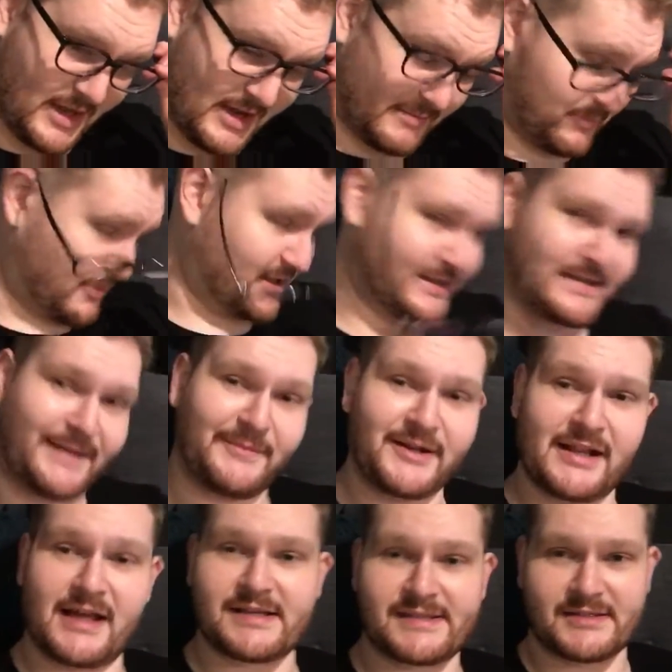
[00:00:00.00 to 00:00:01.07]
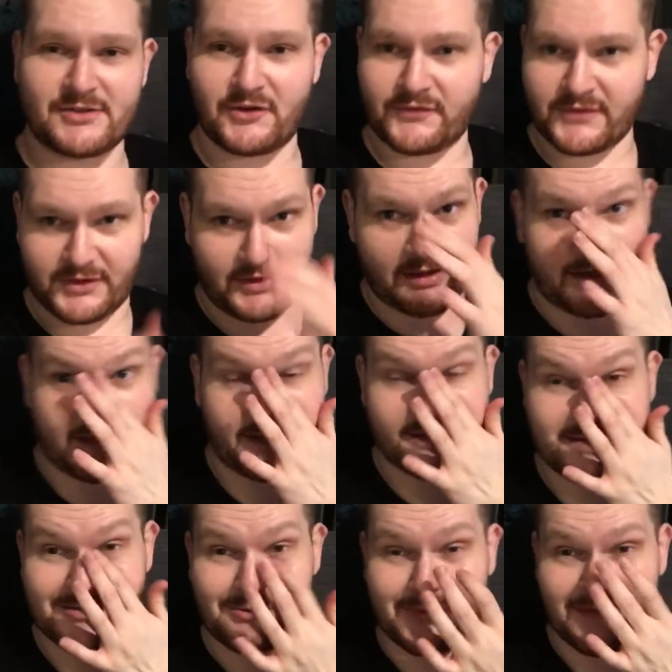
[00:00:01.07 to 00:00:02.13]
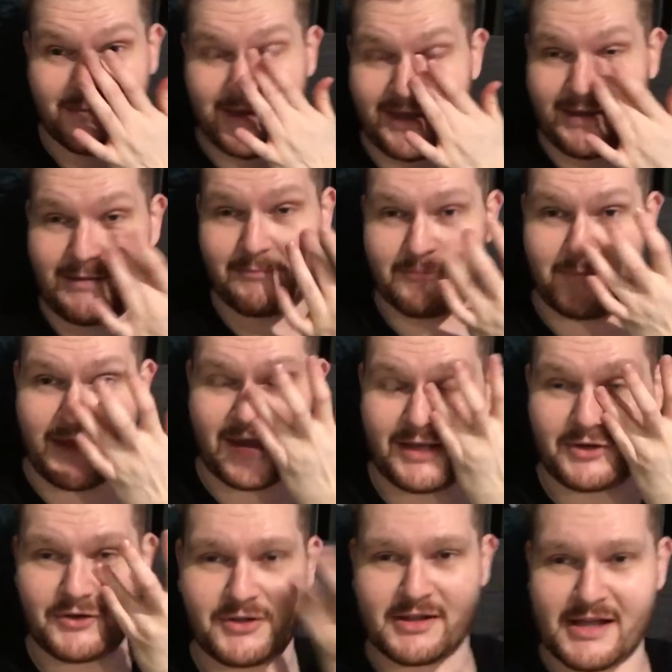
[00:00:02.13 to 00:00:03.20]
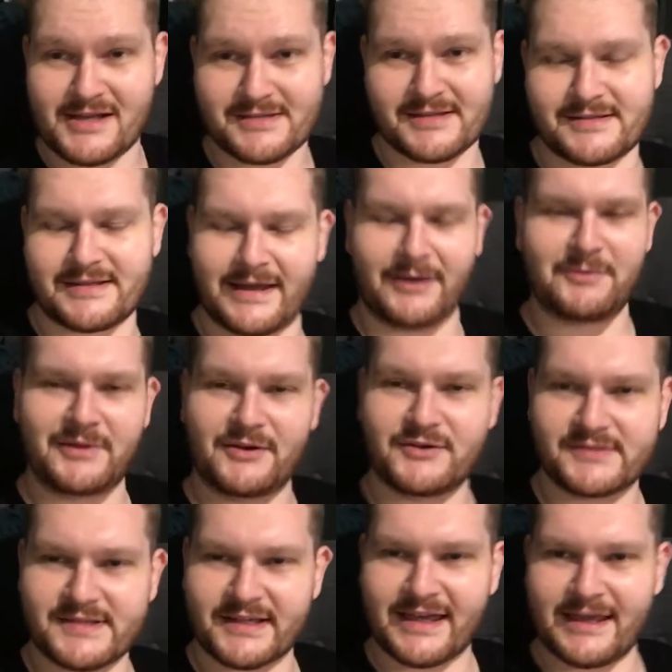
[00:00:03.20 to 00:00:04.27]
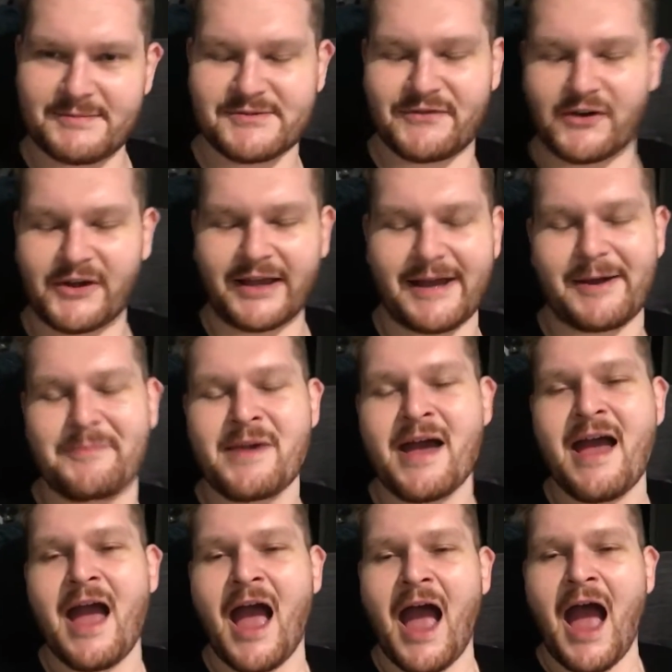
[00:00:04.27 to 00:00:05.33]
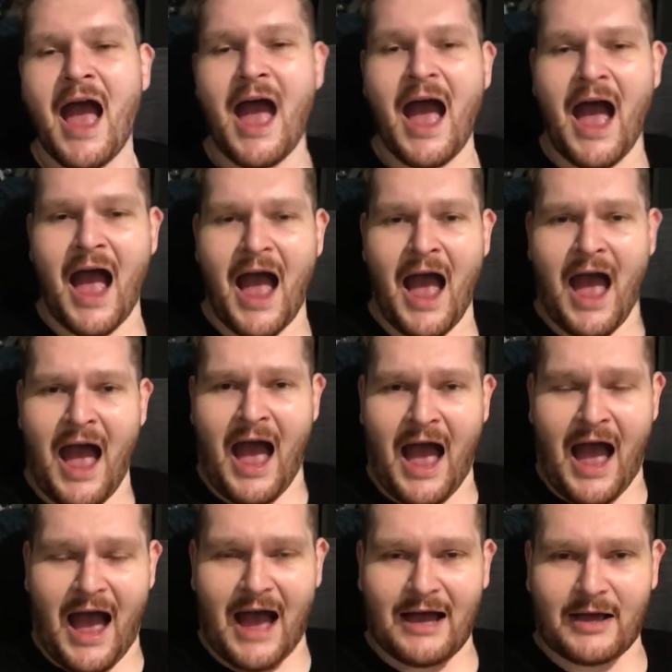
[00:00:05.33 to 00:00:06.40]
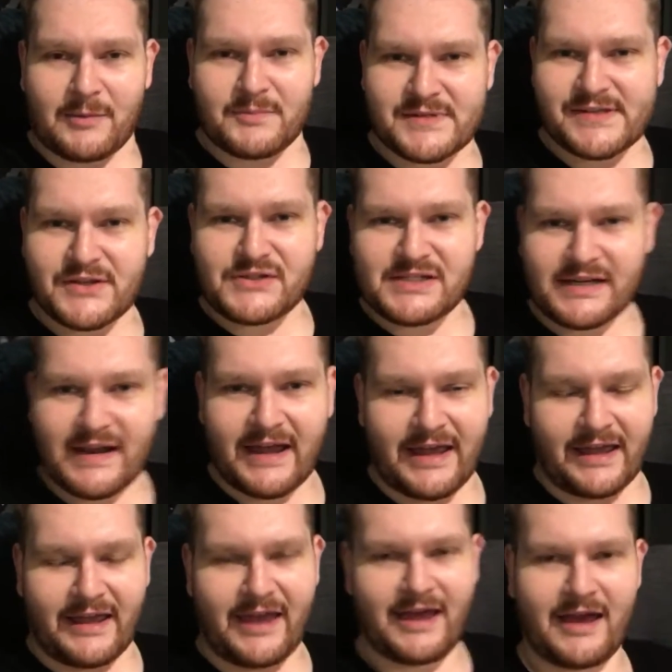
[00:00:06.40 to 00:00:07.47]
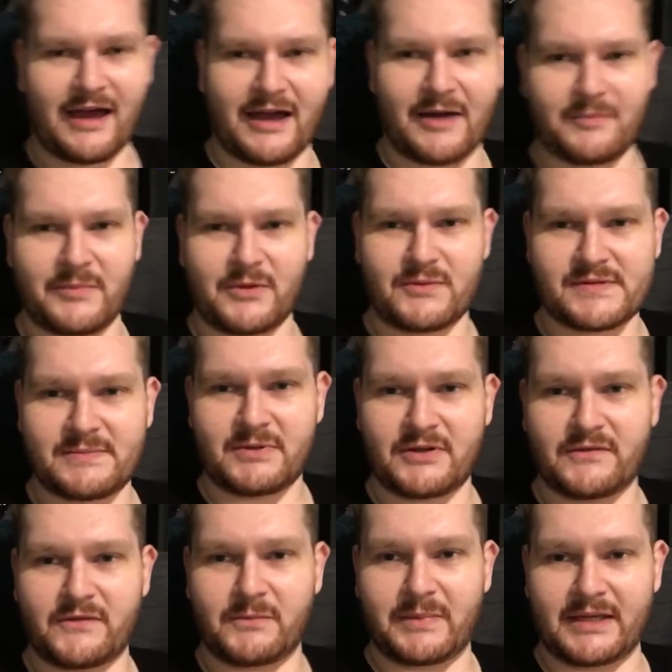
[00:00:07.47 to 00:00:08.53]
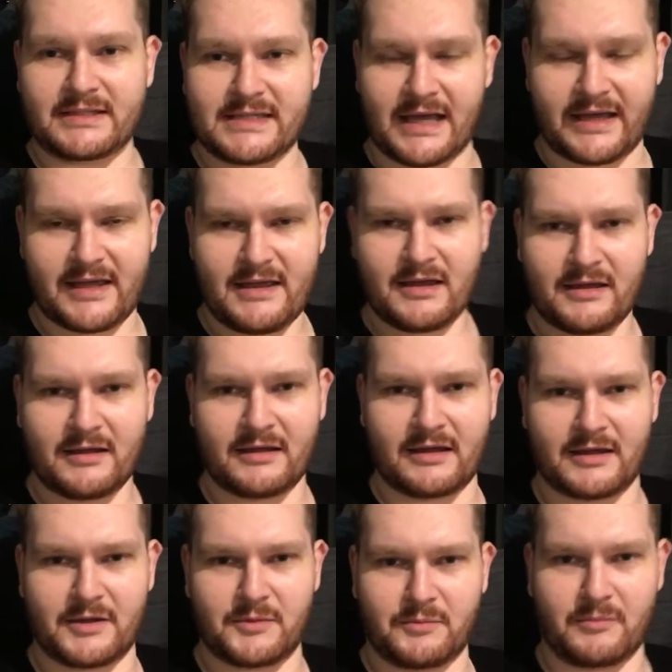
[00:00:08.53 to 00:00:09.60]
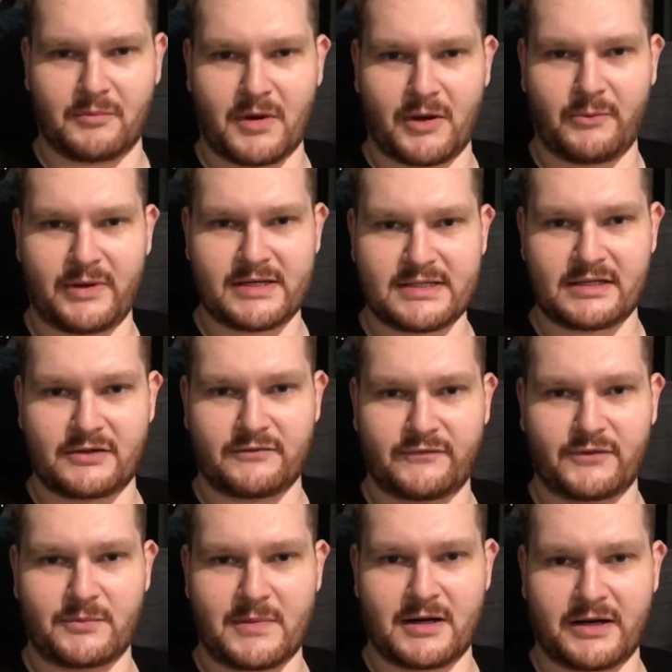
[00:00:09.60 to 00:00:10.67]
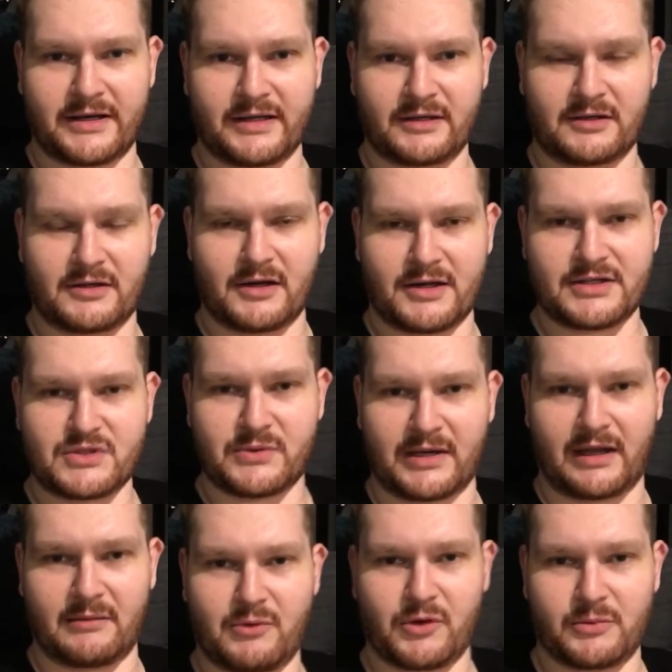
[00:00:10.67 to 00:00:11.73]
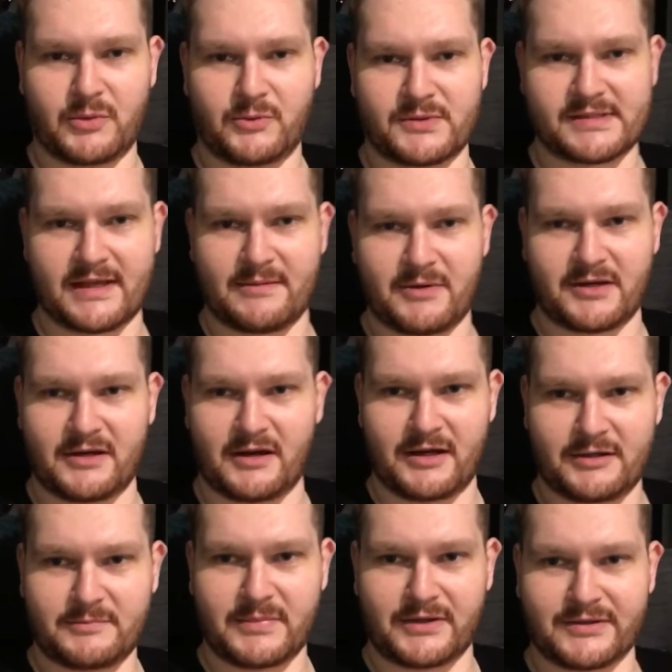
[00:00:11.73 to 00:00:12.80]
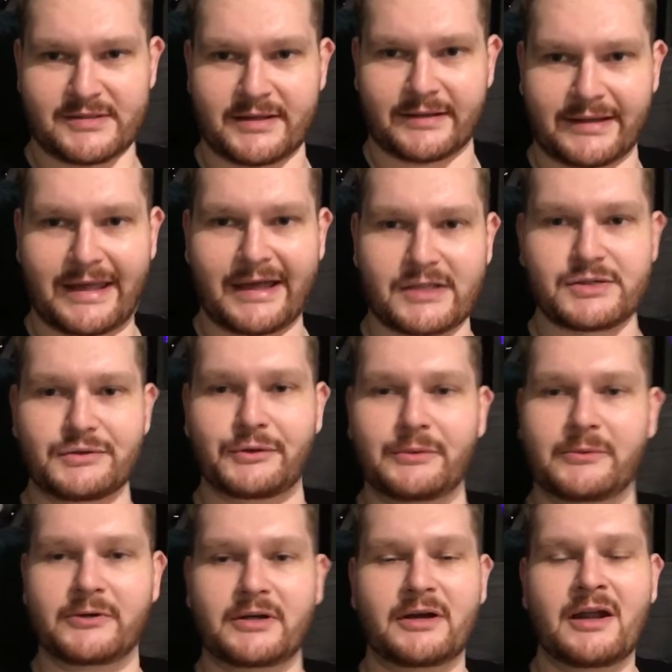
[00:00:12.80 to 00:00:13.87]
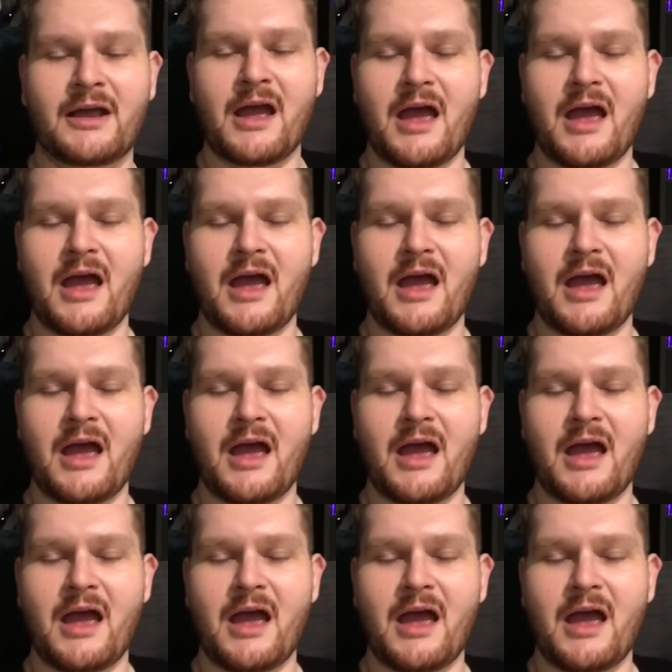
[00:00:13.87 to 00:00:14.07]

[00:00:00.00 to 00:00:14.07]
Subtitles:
I'm going to take my glasses off and you can deal with me being no glasses now because it keeps fogging up. So today, it was a bit of a big day. I went in for my 9:20 appointment, was there by 9 because I catch an Uber in.